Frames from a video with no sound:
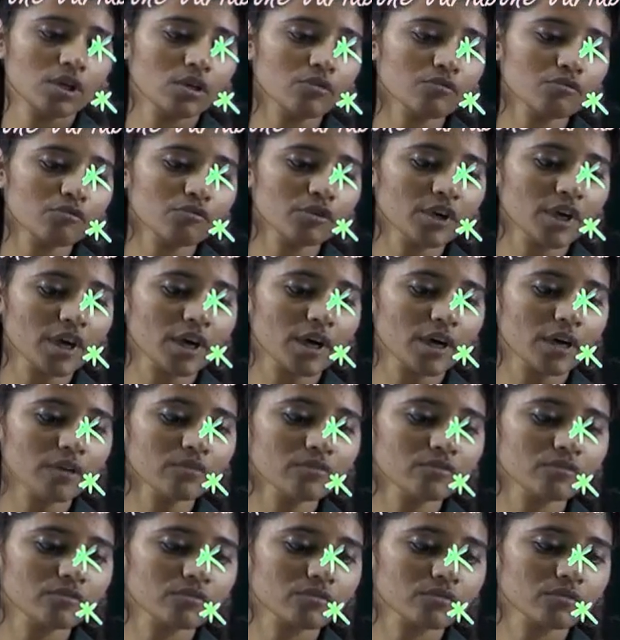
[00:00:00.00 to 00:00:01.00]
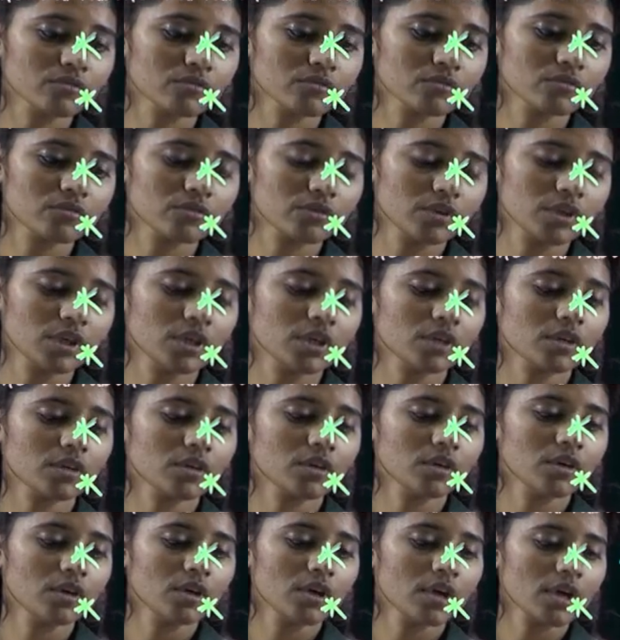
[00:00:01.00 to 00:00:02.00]
if we have
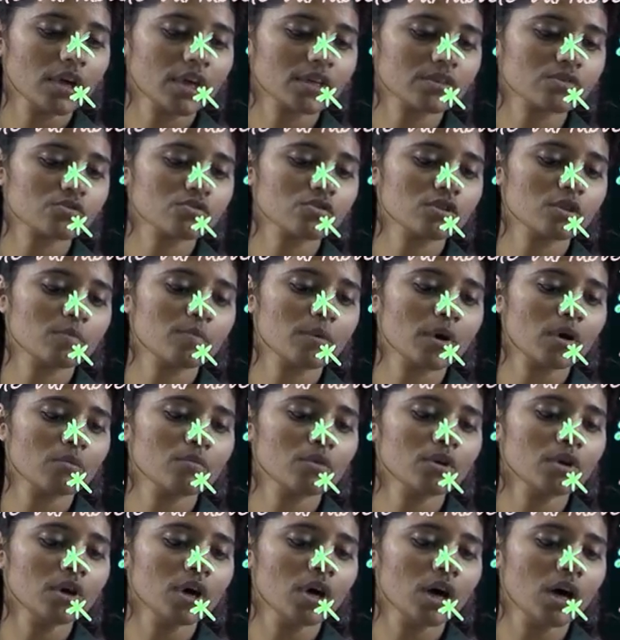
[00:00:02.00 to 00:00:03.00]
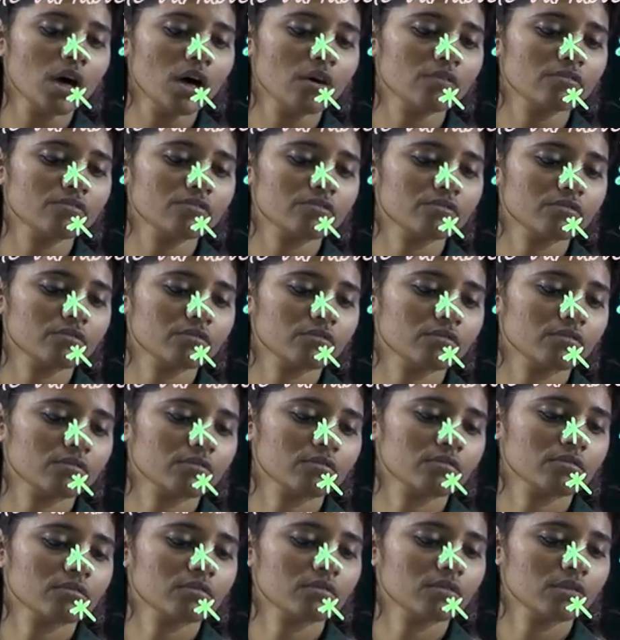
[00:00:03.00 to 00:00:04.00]
3x to the power half
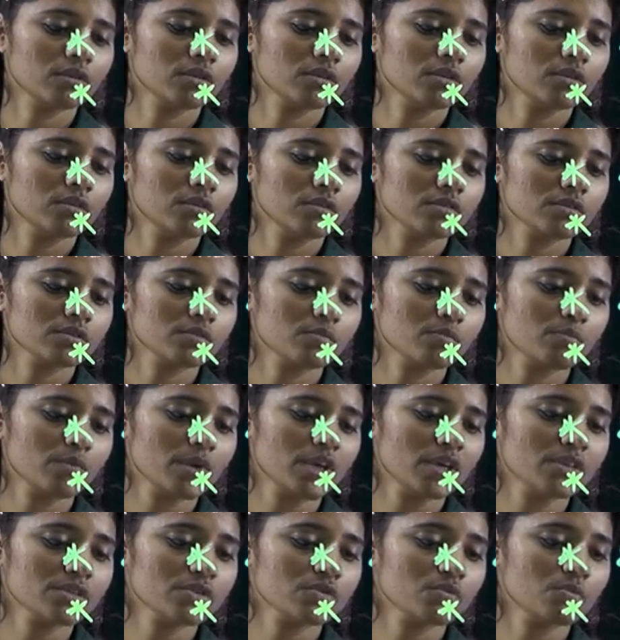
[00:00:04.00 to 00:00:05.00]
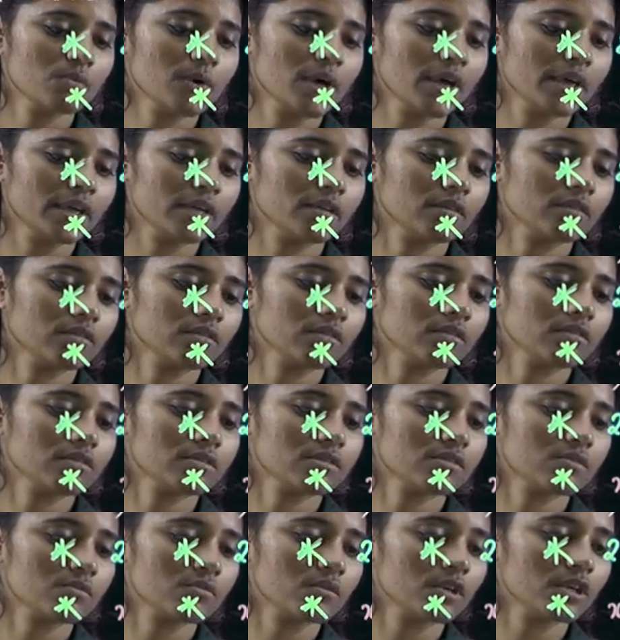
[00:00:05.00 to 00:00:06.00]
plus y
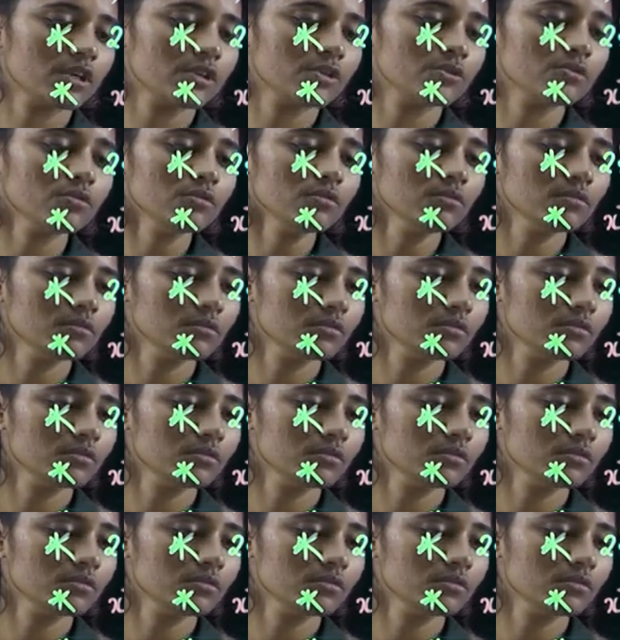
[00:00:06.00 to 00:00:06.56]
is equal to